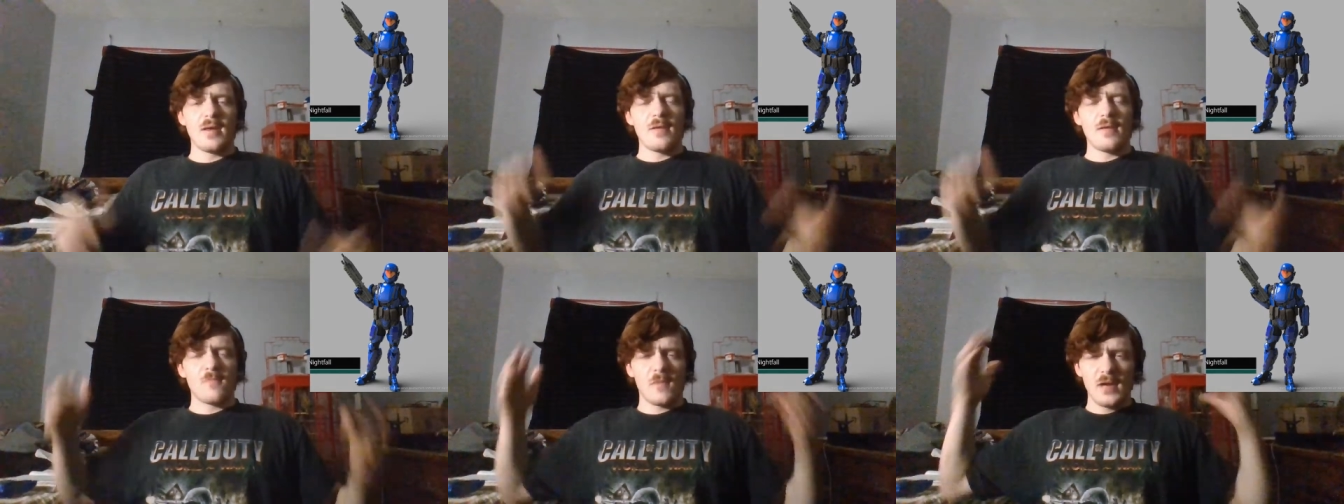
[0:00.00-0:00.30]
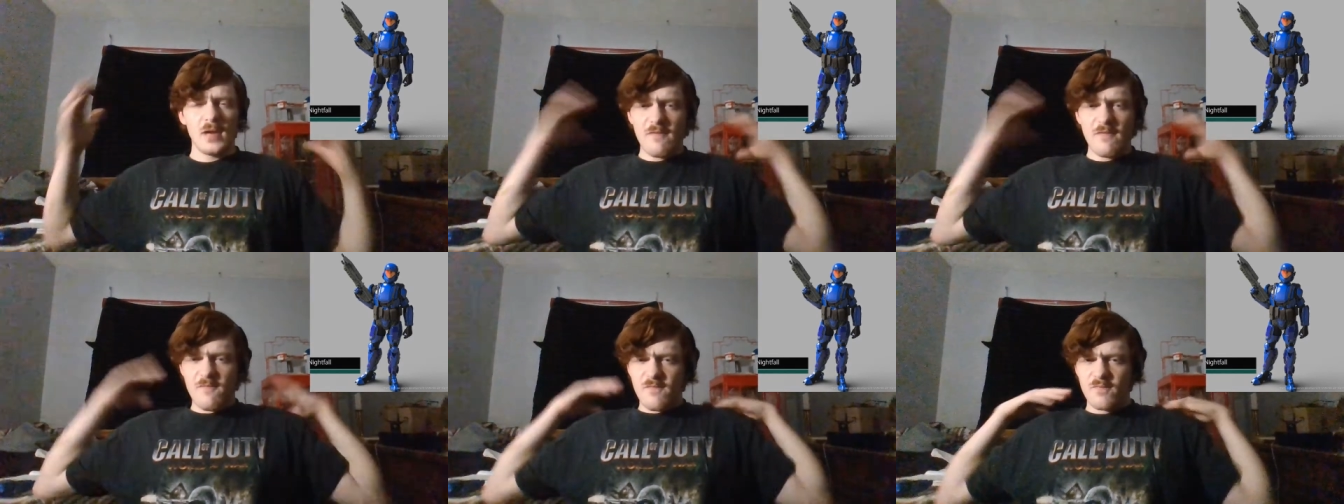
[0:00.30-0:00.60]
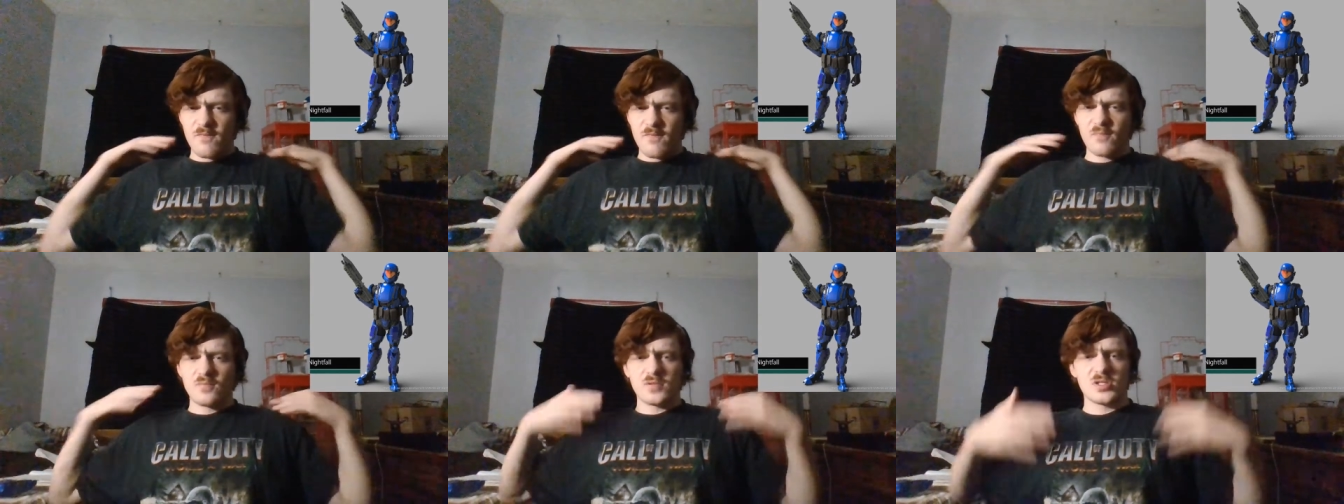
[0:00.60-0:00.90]
really
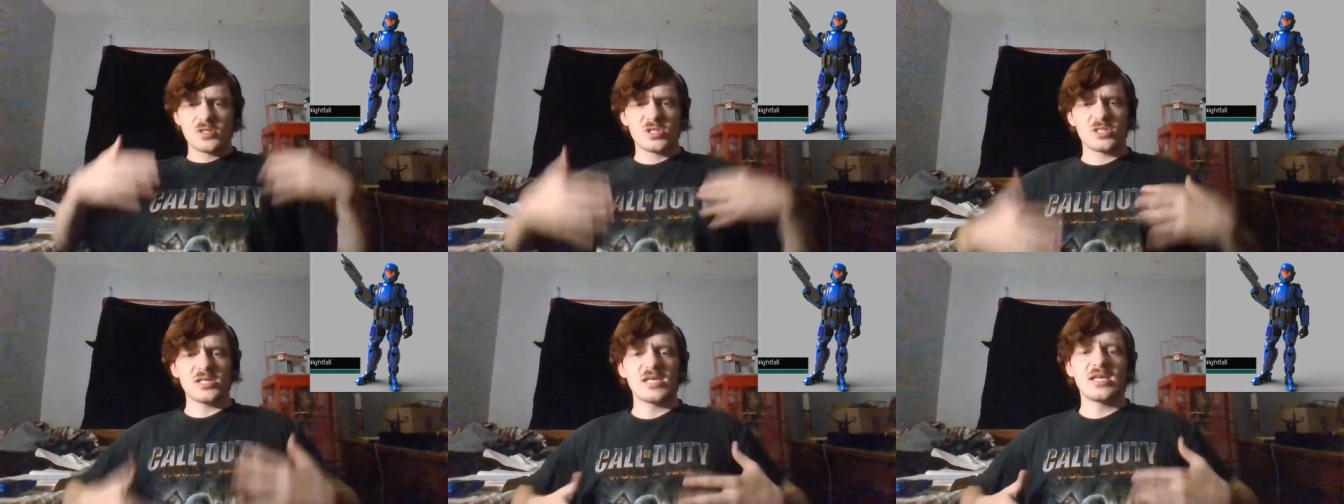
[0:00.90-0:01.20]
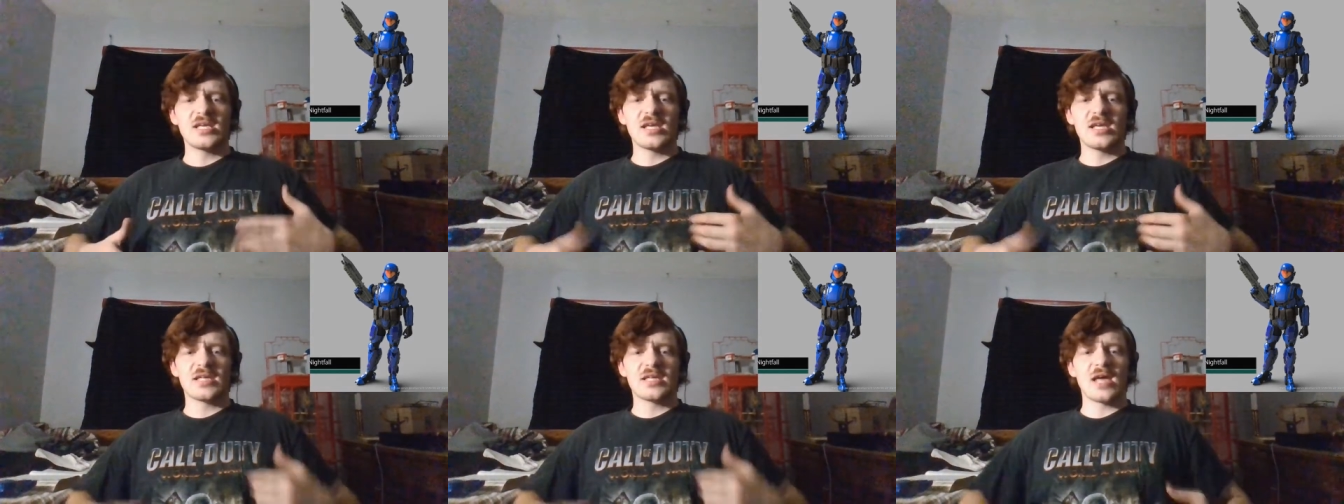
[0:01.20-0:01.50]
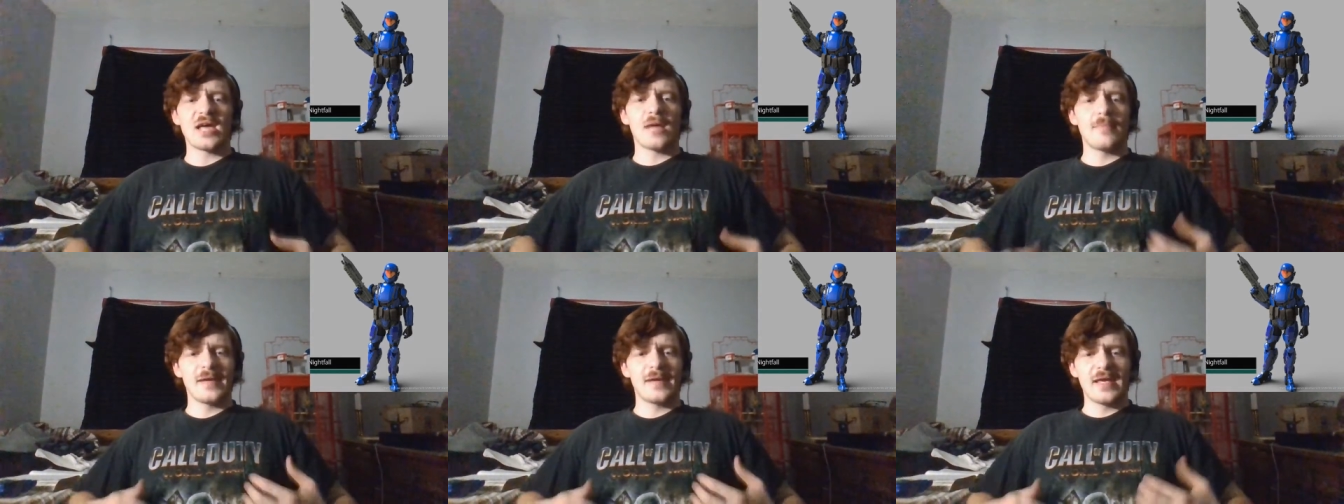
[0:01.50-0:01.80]
f- sleeking it
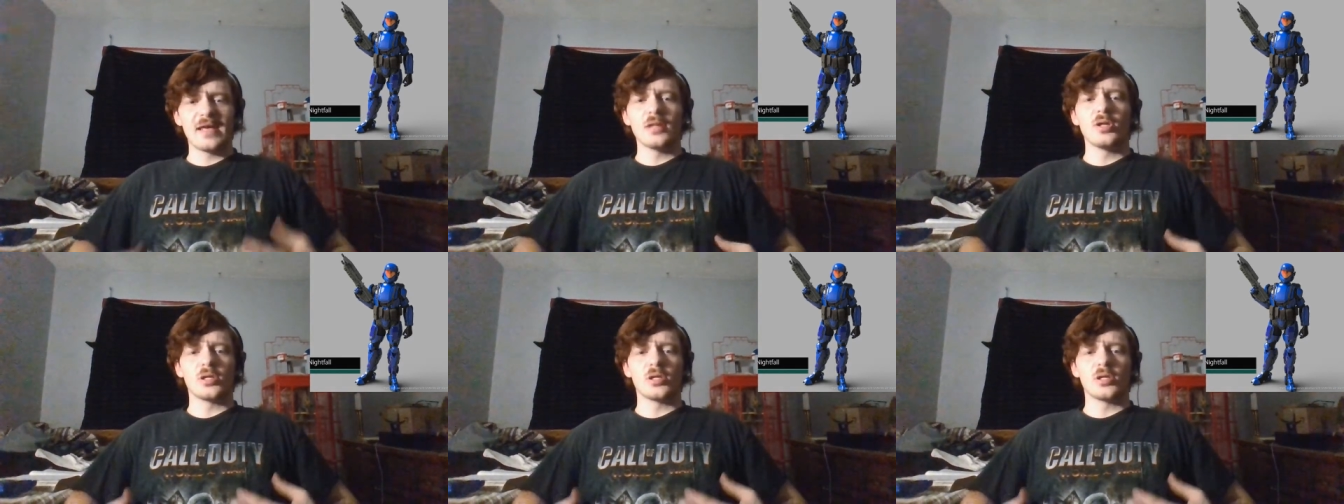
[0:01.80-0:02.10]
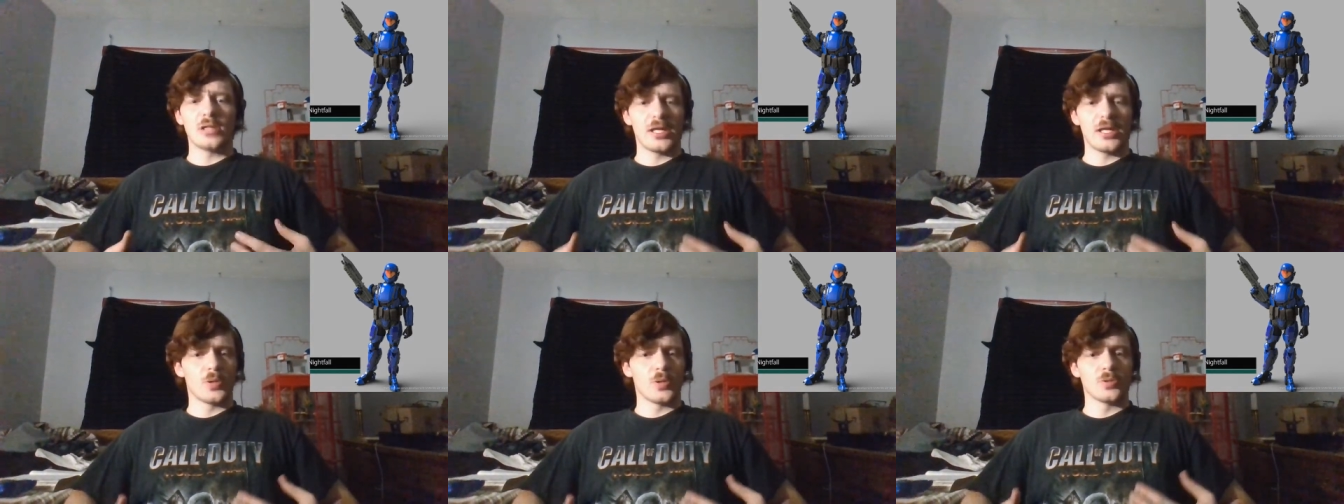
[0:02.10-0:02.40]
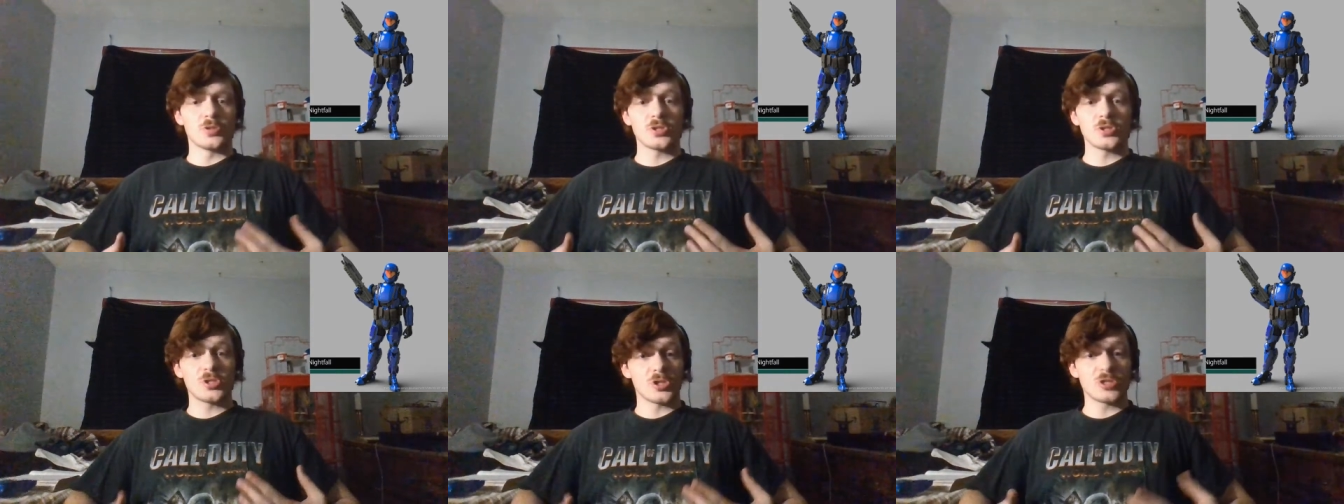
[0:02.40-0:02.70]
down, making it look like you're
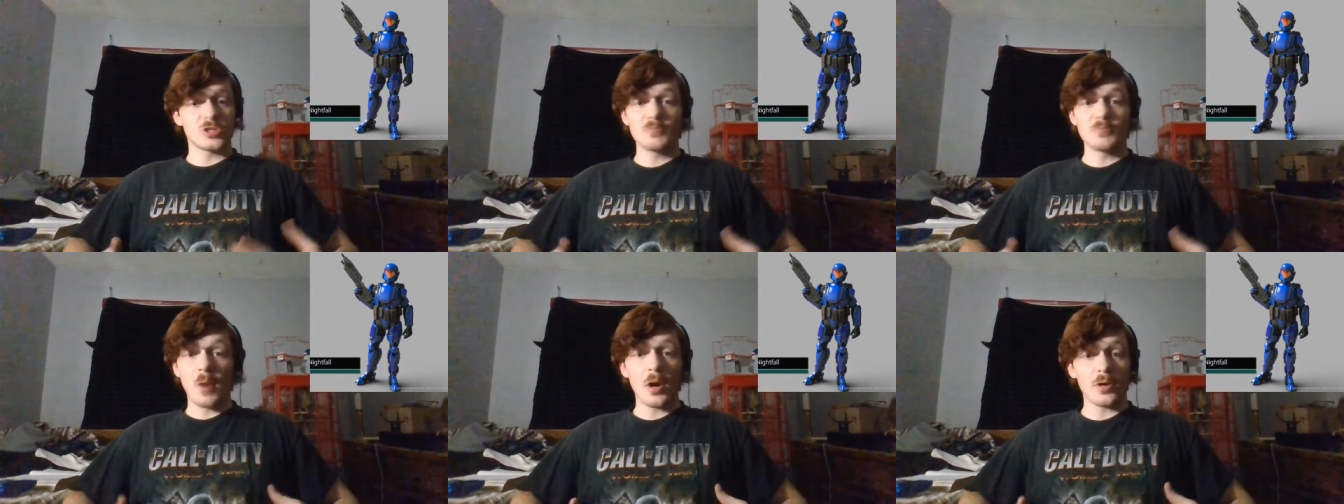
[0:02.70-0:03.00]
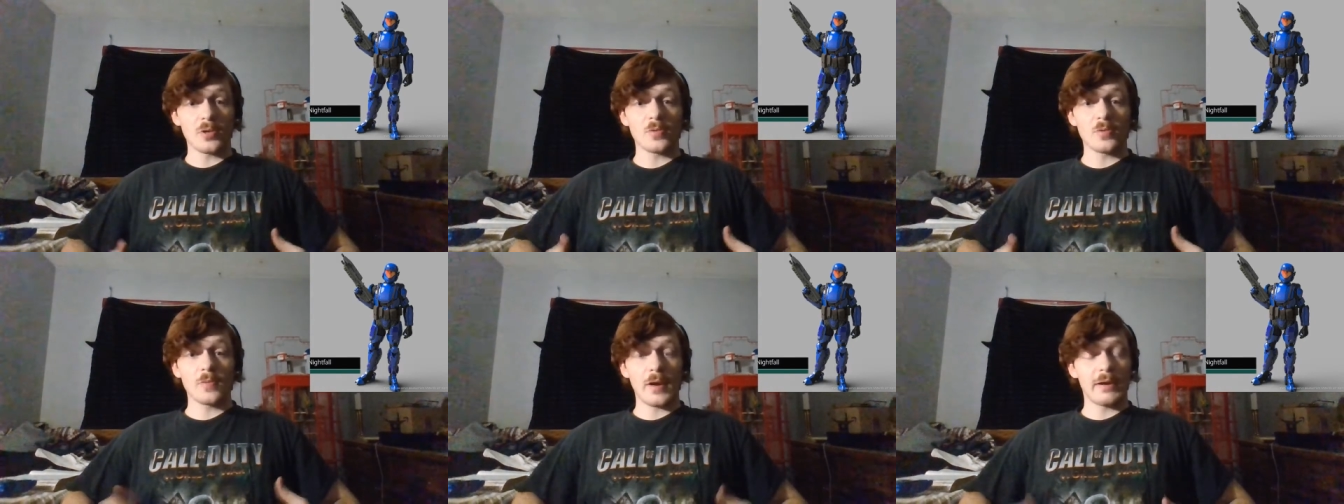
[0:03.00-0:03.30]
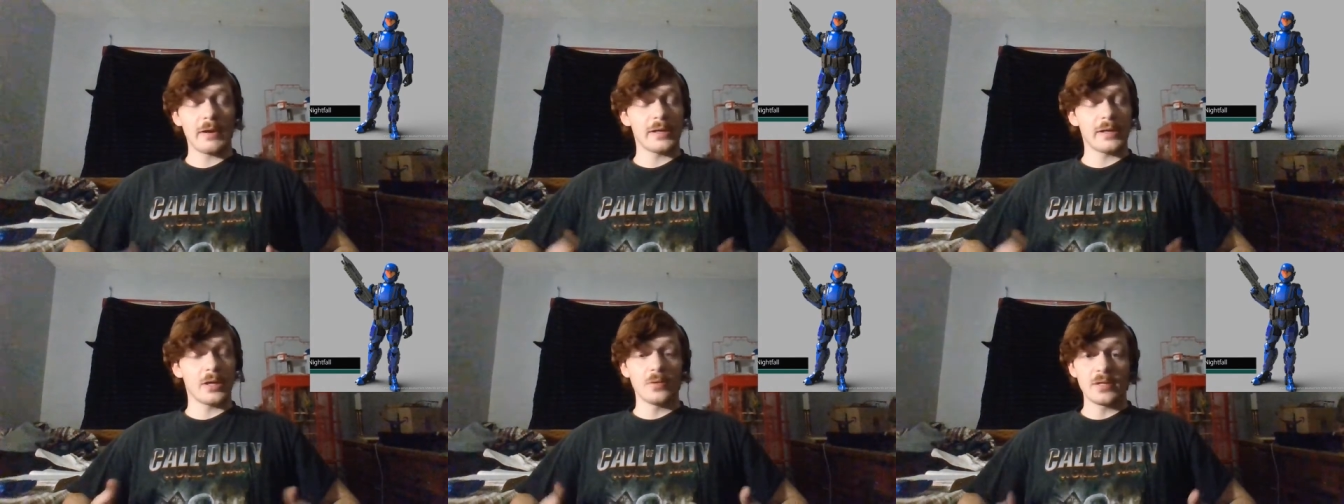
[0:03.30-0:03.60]
just a Spartan
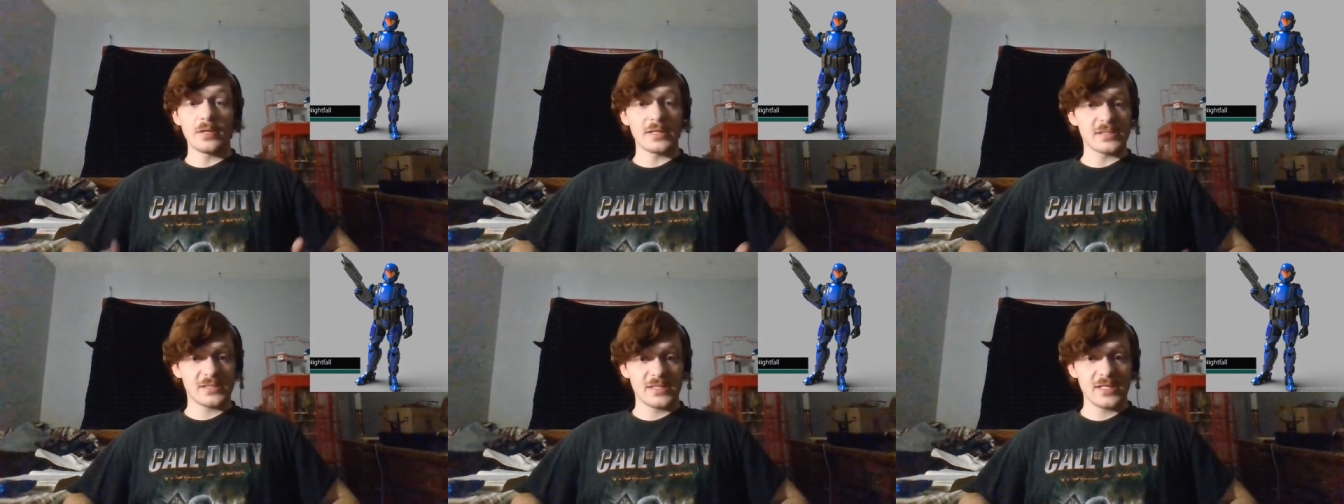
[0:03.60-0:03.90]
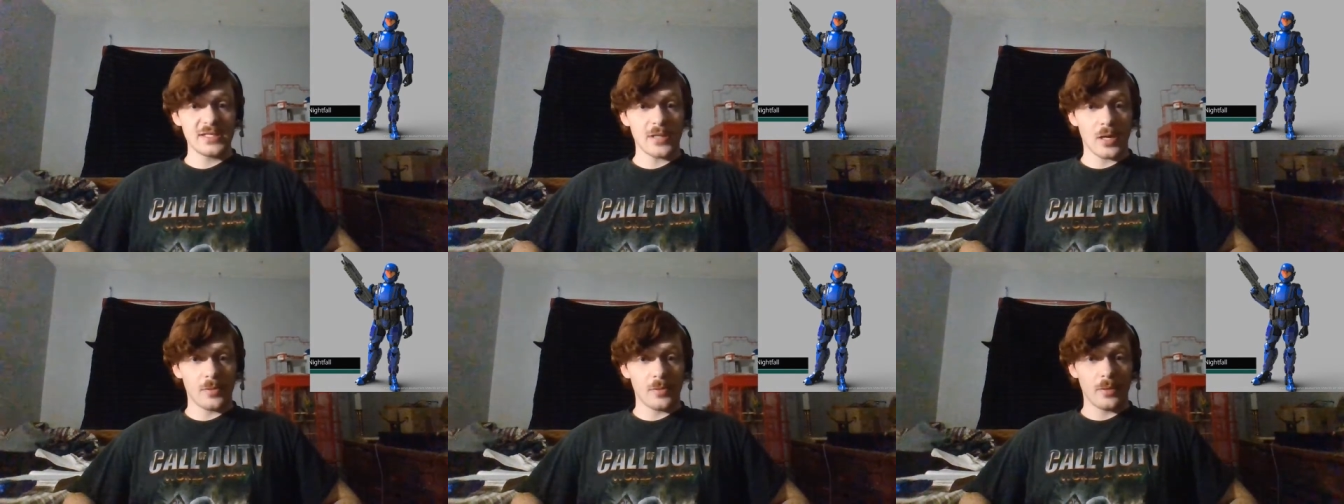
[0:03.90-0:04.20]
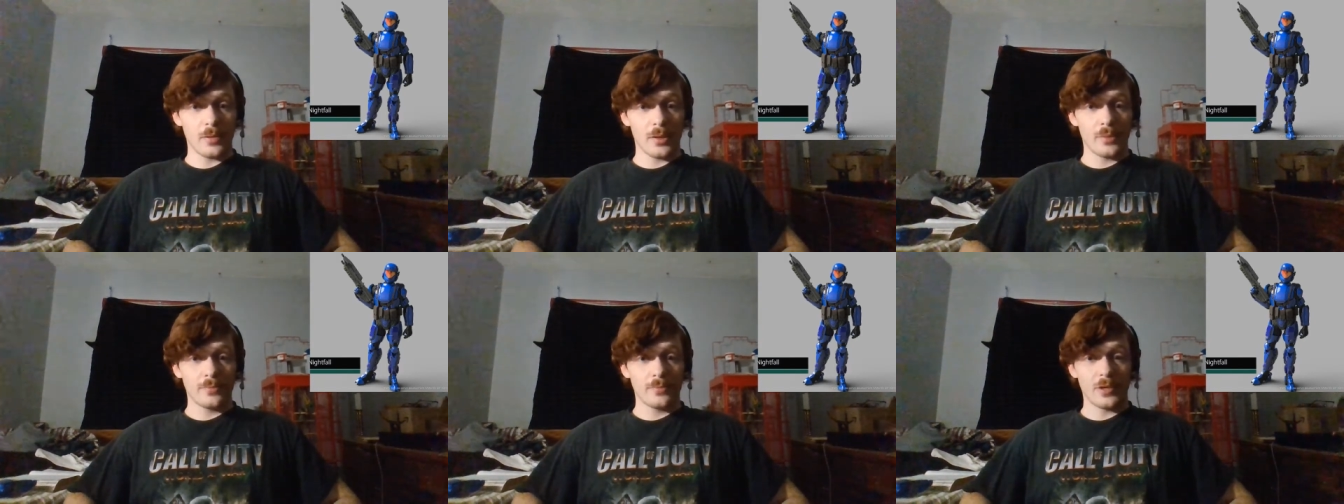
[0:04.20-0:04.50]
wearing ODST armor.